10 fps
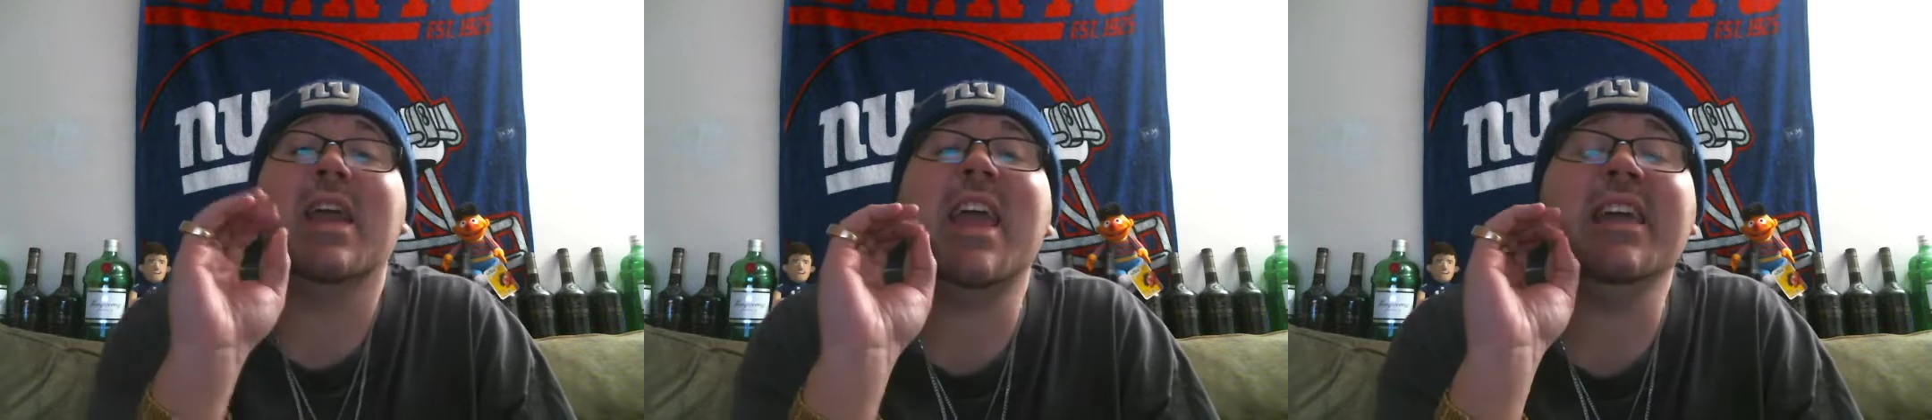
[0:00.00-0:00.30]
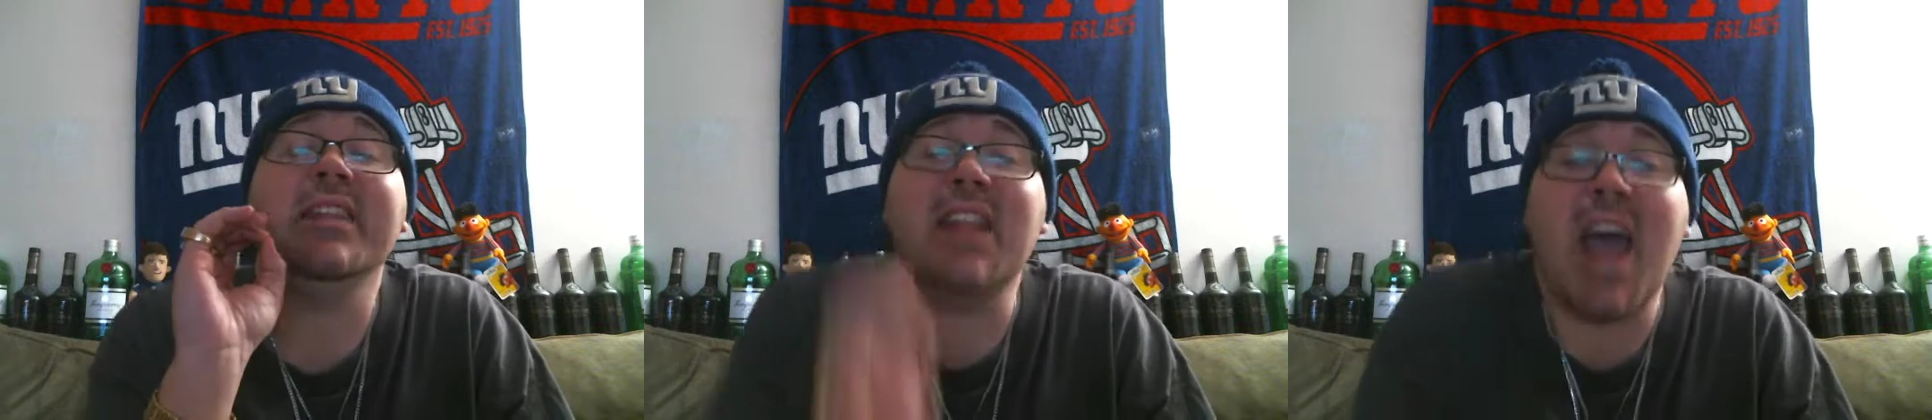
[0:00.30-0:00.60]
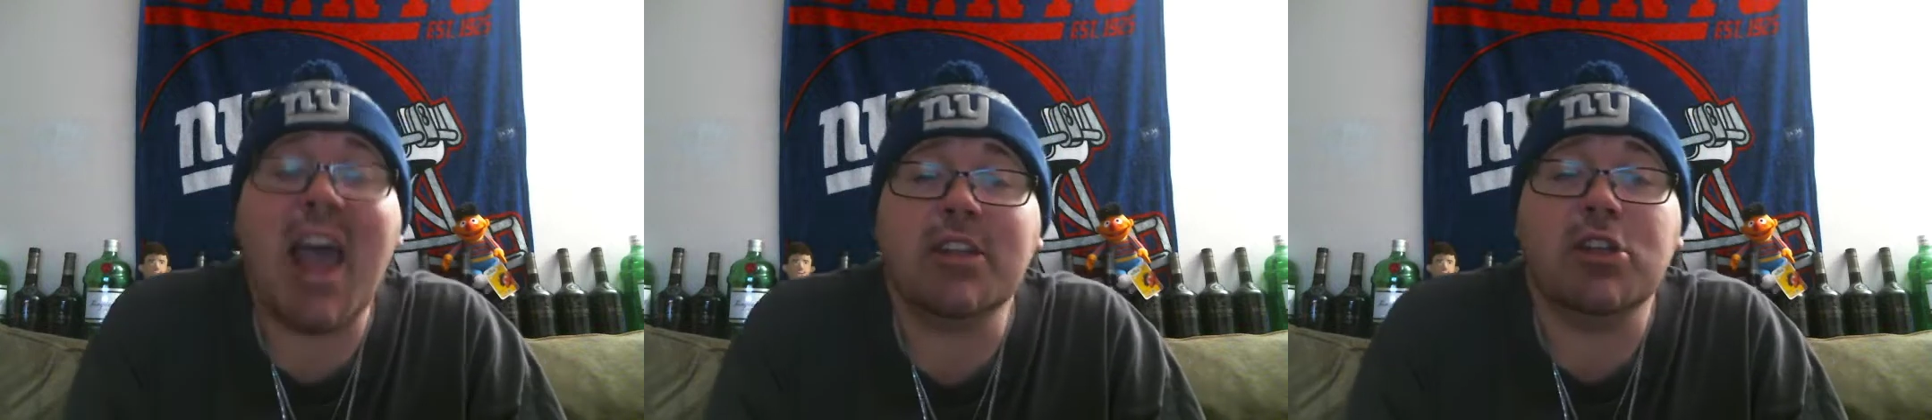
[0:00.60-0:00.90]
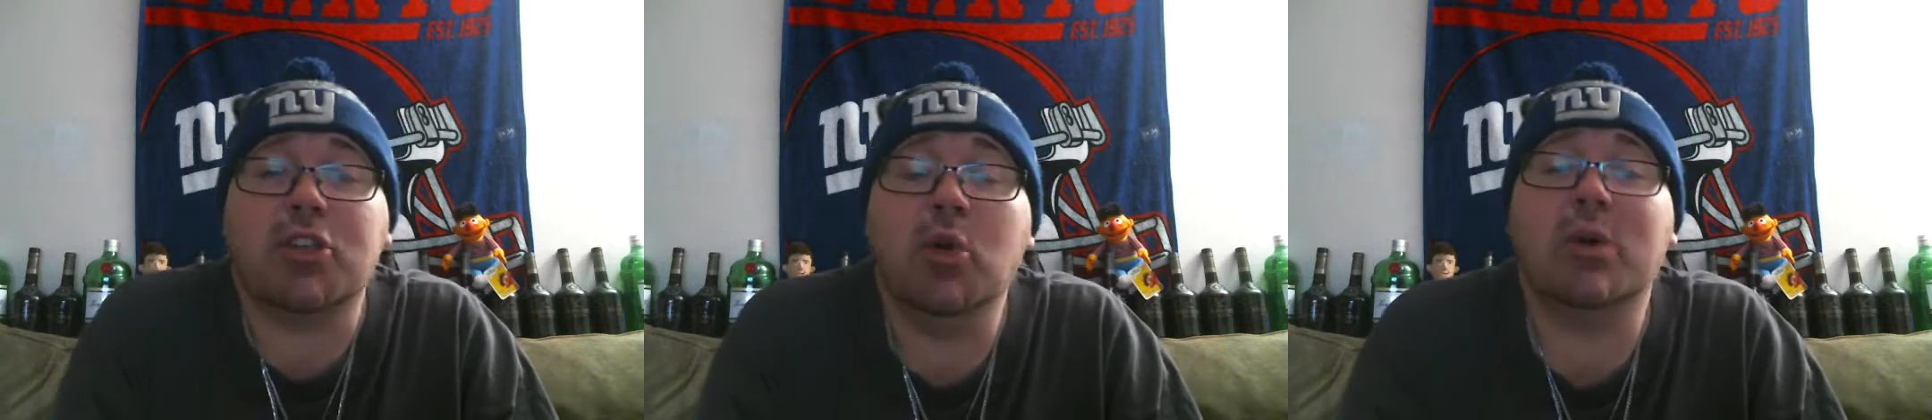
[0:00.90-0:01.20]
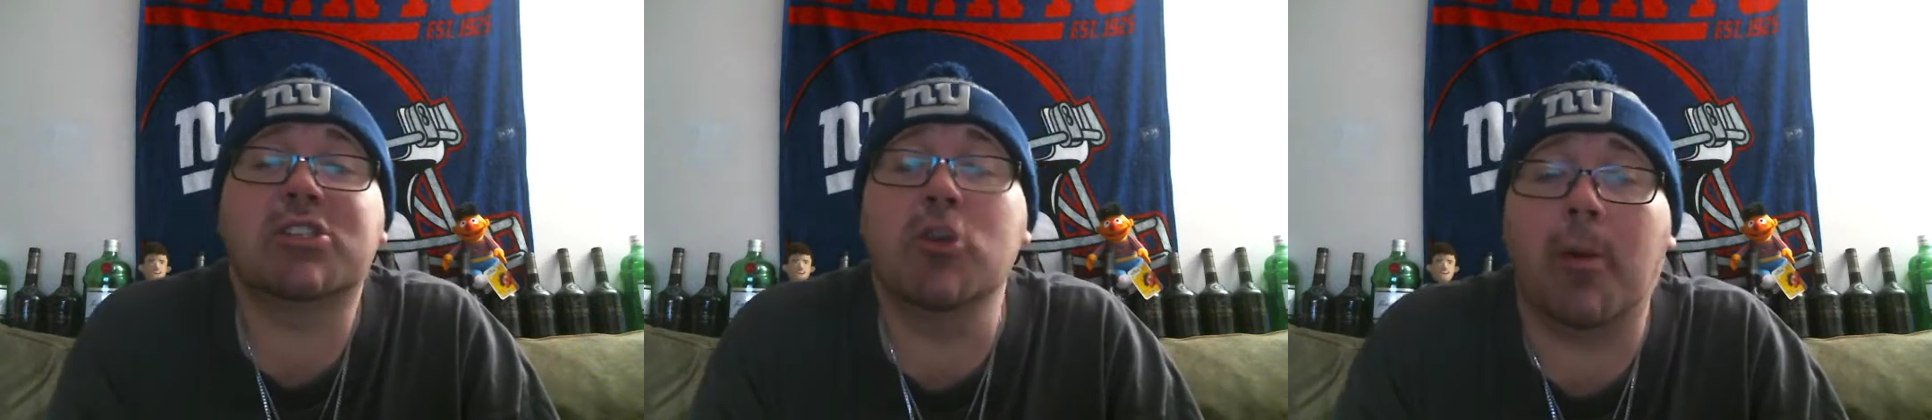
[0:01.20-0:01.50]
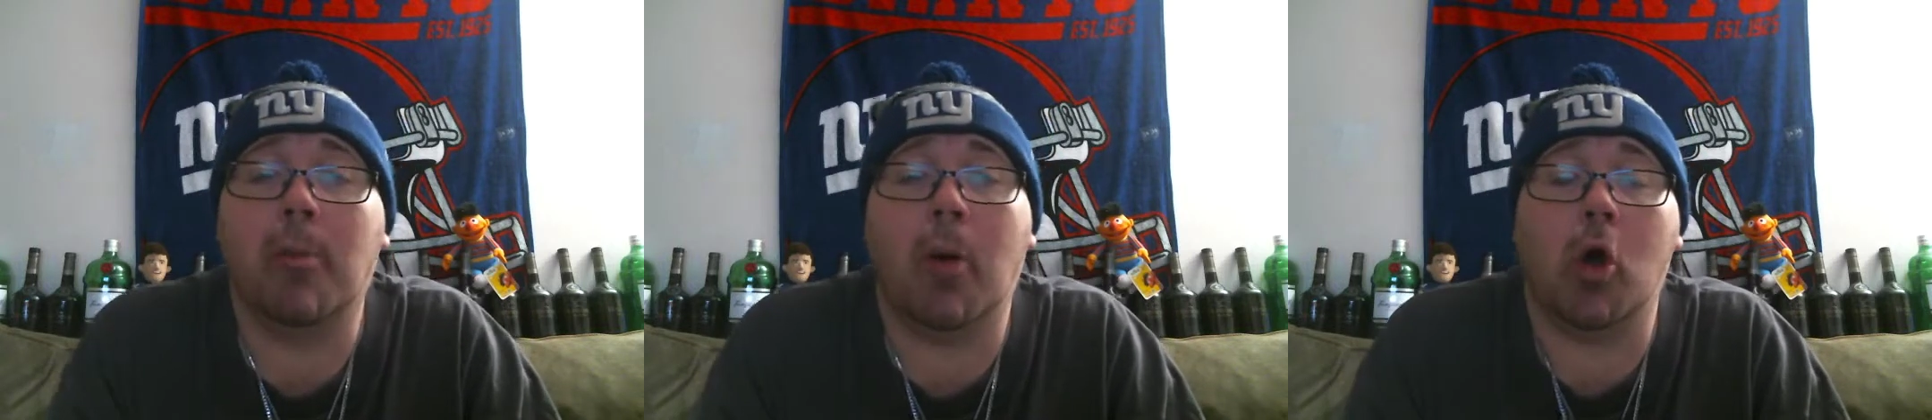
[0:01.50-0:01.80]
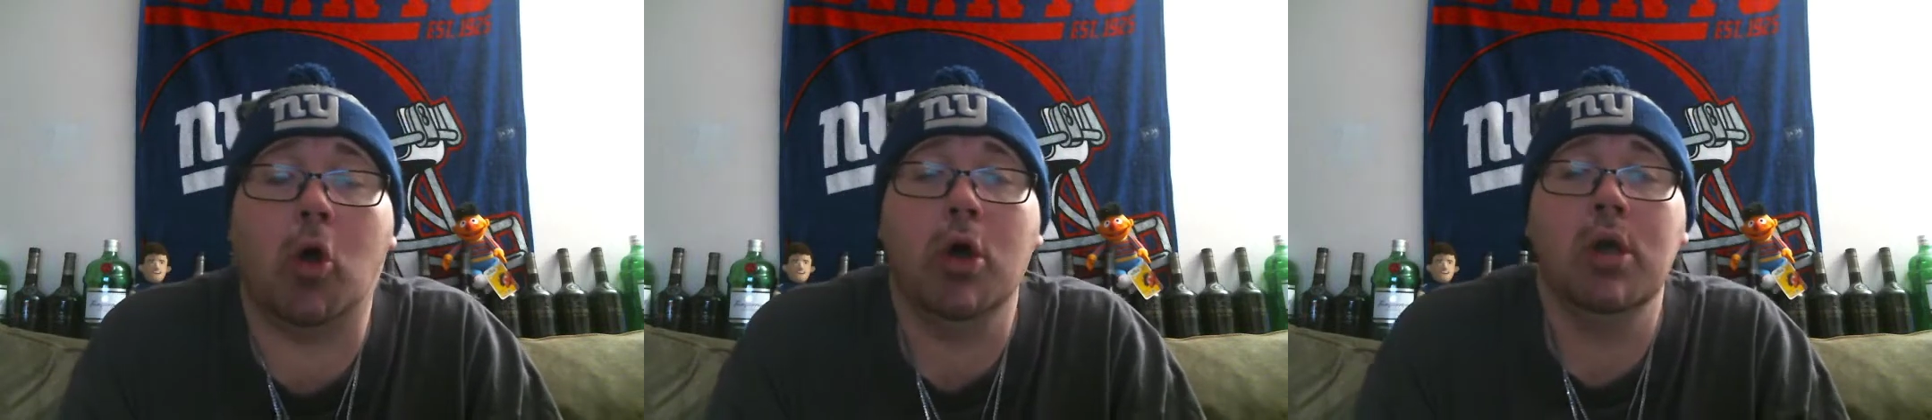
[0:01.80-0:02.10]
It led to a Super
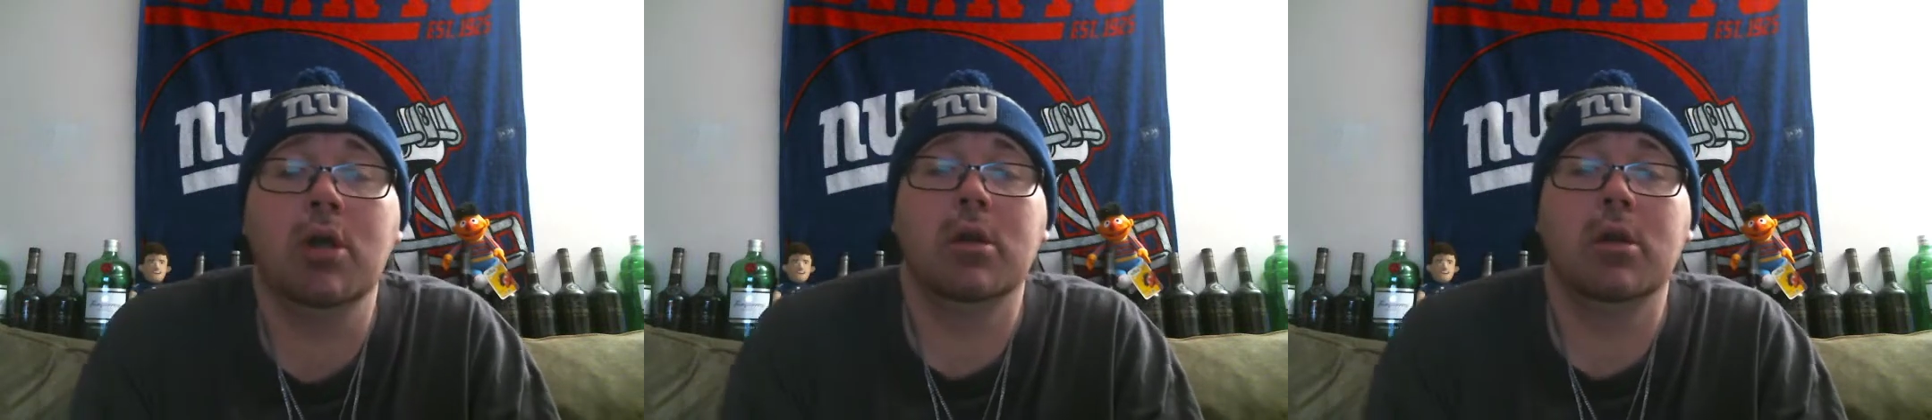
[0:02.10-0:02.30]
Bowl.